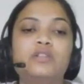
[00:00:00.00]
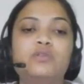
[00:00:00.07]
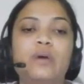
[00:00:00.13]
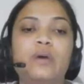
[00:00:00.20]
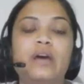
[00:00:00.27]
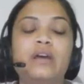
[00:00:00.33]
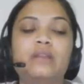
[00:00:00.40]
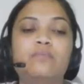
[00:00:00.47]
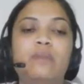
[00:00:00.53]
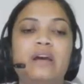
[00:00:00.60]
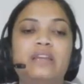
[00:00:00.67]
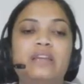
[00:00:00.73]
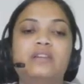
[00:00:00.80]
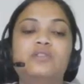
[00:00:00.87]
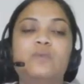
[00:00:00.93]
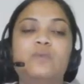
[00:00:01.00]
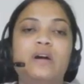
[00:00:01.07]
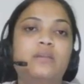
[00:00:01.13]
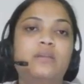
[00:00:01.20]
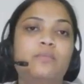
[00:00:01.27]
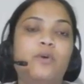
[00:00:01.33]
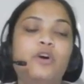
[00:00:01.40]
square minus
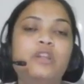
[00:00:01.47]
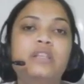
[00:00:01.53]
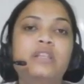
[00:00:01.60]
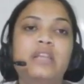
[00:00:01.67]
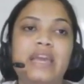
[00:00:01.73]
1 upon